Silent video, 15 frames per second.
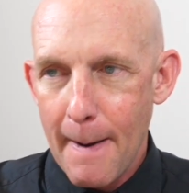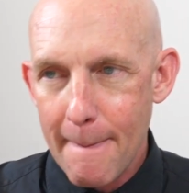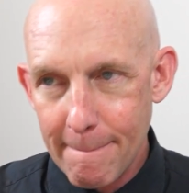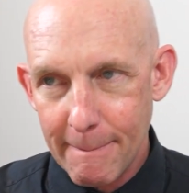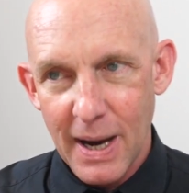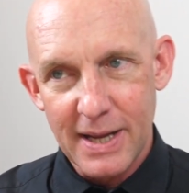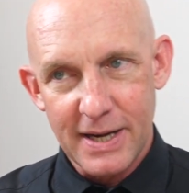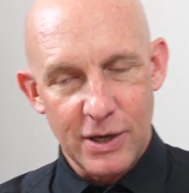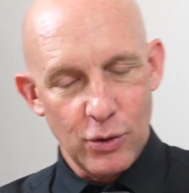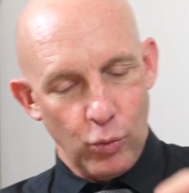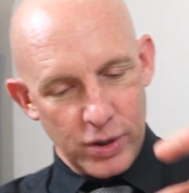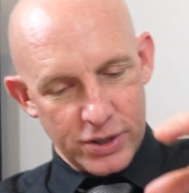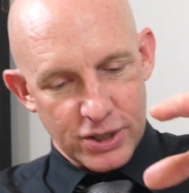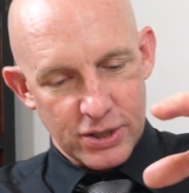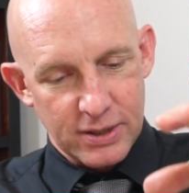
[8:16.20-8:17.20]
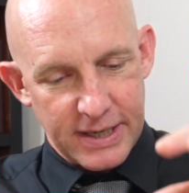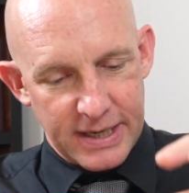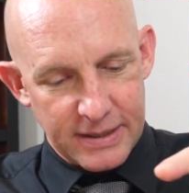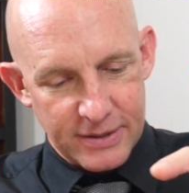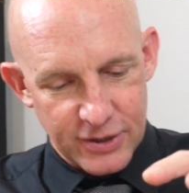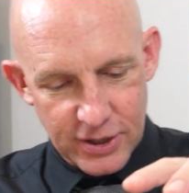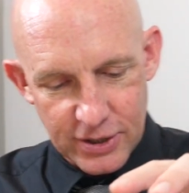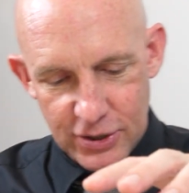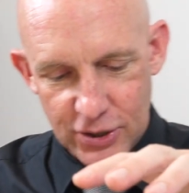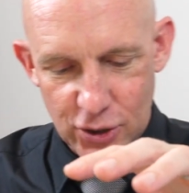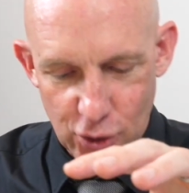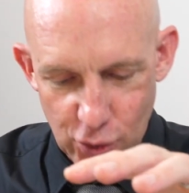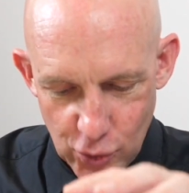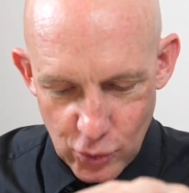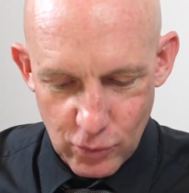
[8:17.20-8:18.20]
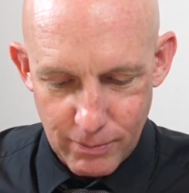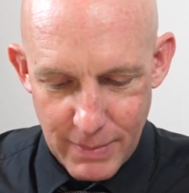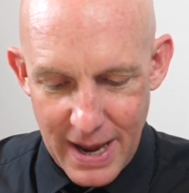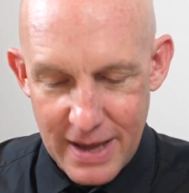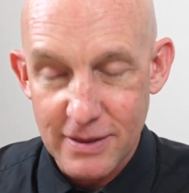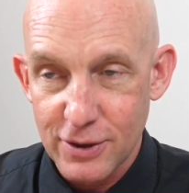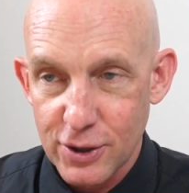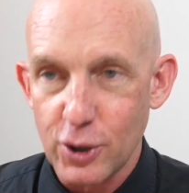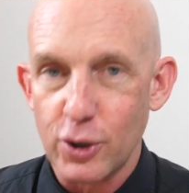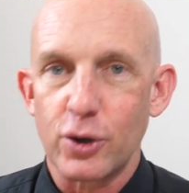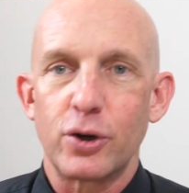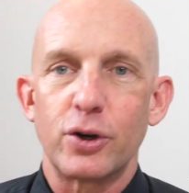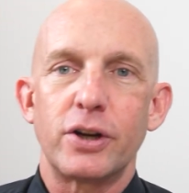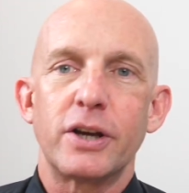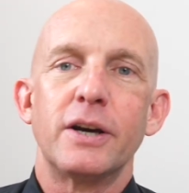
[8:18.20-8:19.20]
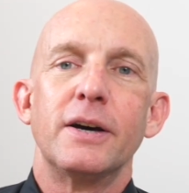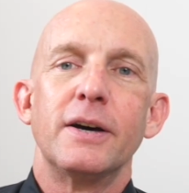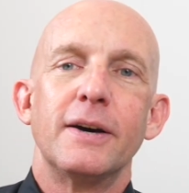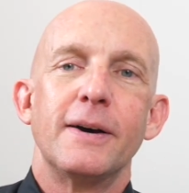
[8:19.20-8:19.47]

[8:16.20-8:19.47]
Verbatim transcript: money, which leads us to my third